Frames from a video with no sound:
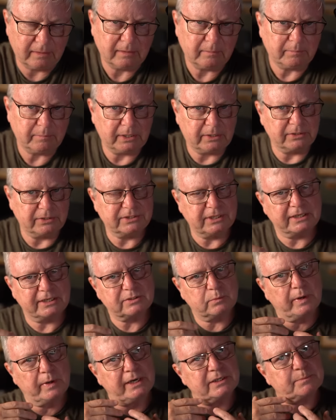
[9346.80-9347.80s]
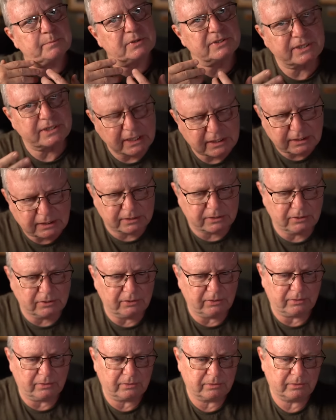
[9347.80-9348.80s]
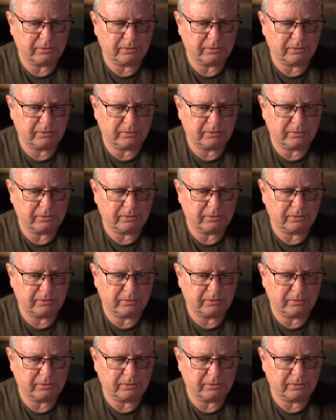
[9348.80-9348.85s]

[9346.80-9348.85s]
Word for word: because that's the way it's presented to you,